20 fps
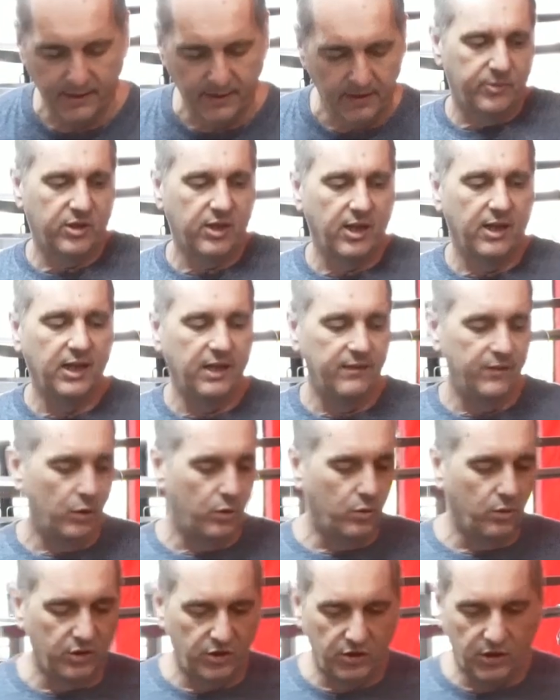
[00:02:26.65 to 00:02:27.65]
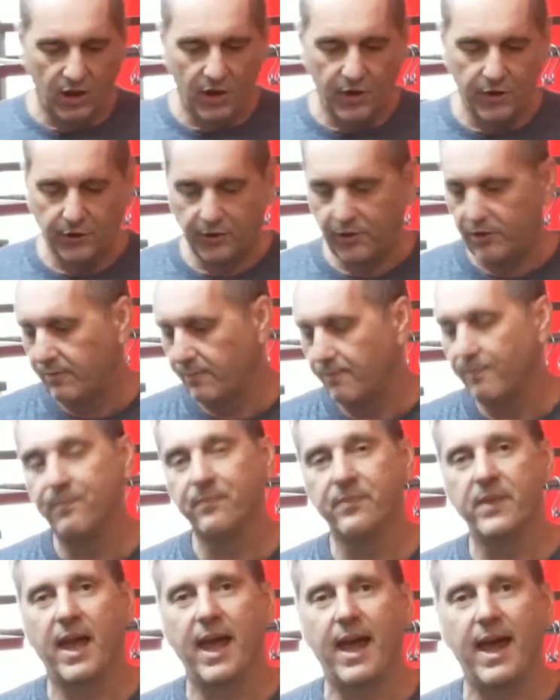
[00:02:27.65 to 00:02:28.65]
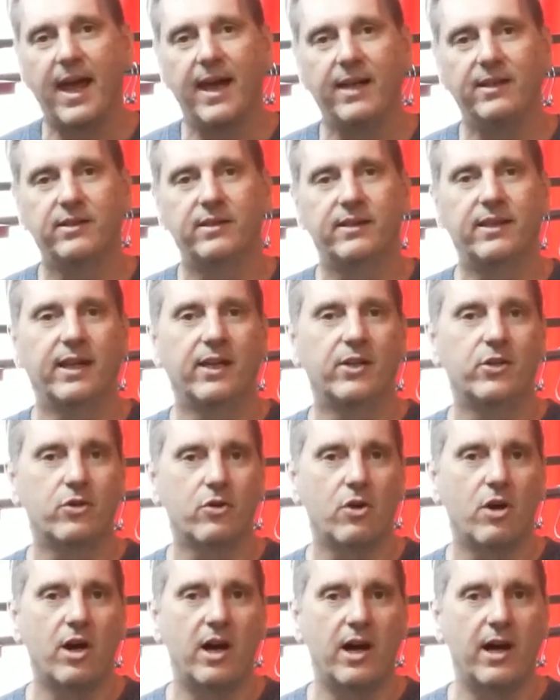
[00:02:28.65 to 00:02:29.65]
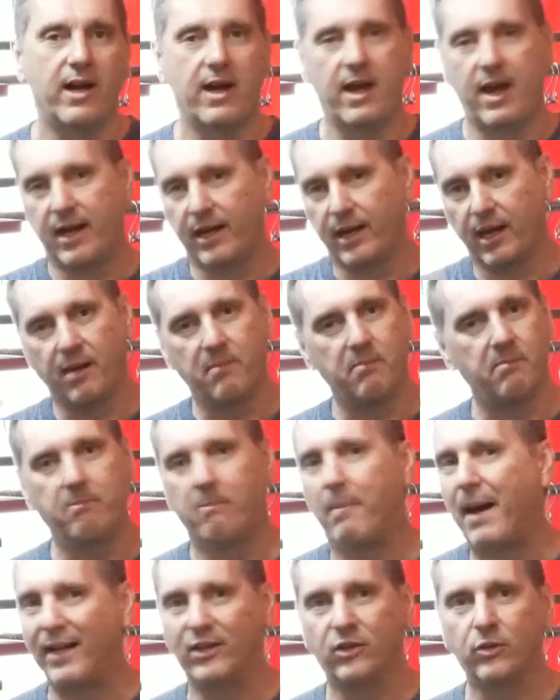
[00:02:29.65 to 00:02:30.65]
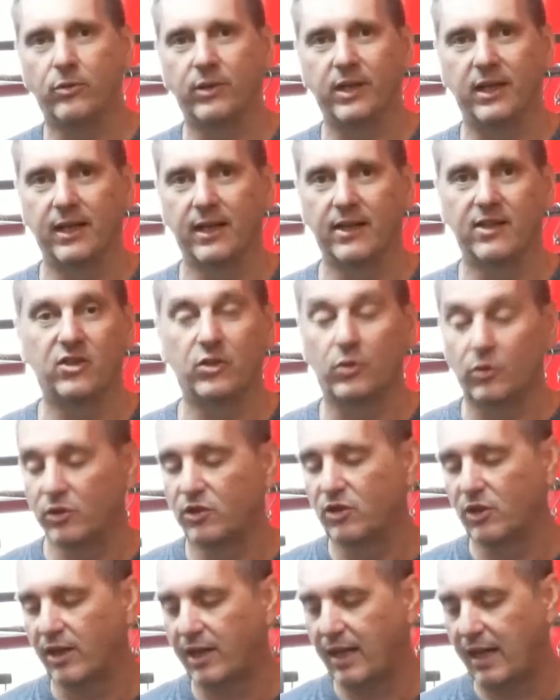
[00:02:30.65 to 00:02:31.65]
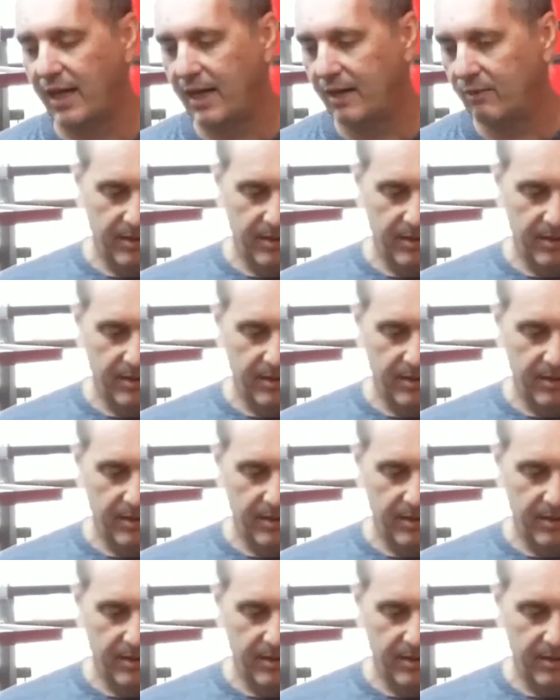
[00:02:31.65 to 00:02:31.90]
It's going to get a good soak and get it dry and then back to grilling as soon as I can.